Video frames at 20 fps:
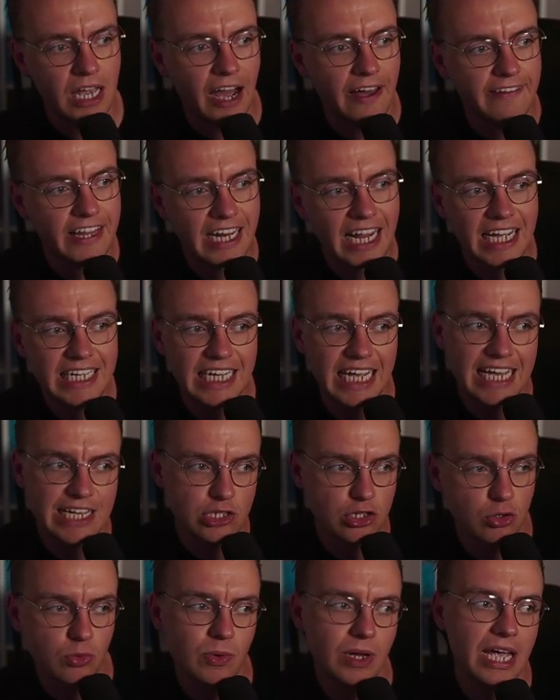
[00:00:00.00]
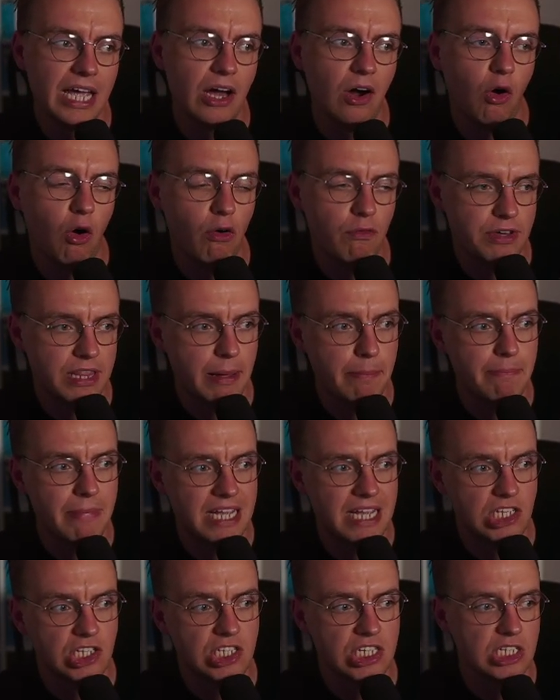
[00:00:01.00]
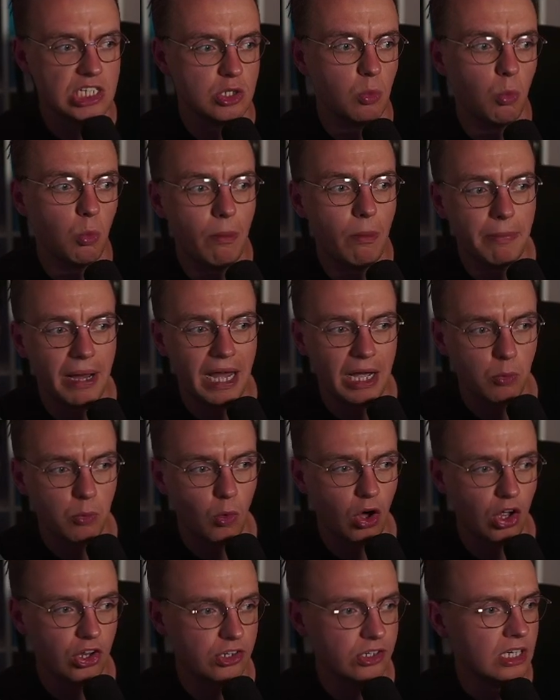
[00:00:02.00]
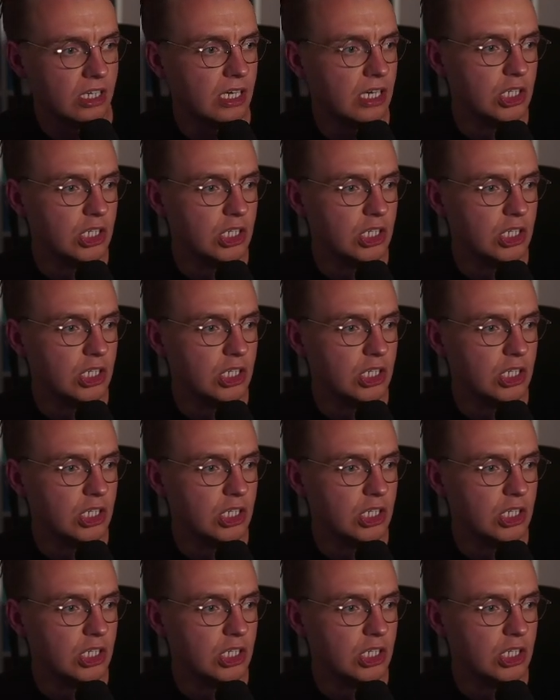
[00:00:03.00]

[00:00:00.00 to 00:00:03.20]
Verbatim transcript: and then I'd iterate over the messages one by one.